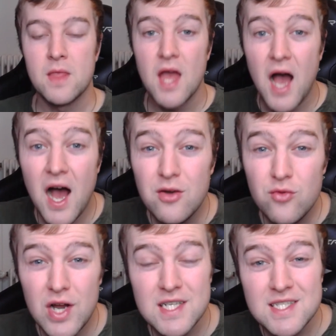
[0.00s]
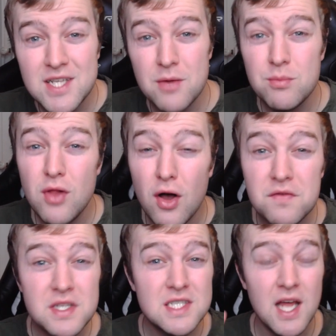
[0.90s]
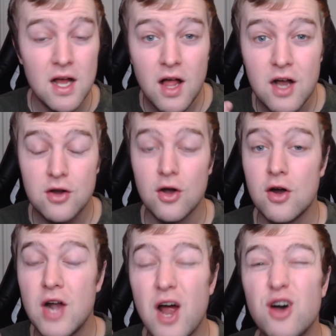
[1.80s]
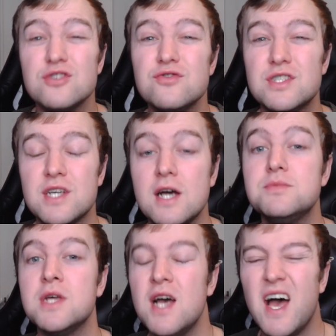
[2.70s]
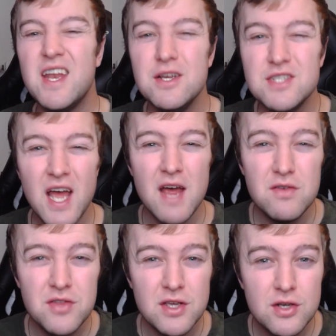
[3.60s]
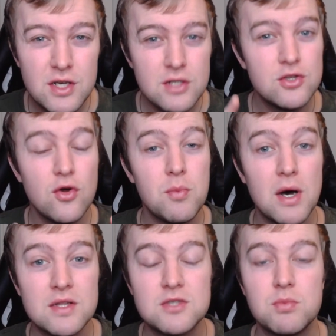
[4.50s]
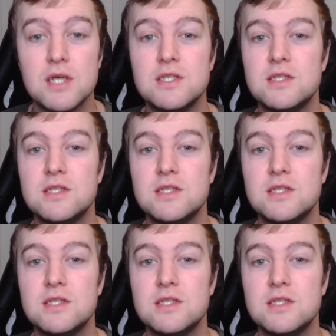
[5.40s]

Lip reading: I ran Temple of Atal Hakkar 100 times, and here's everything you need to know about this place.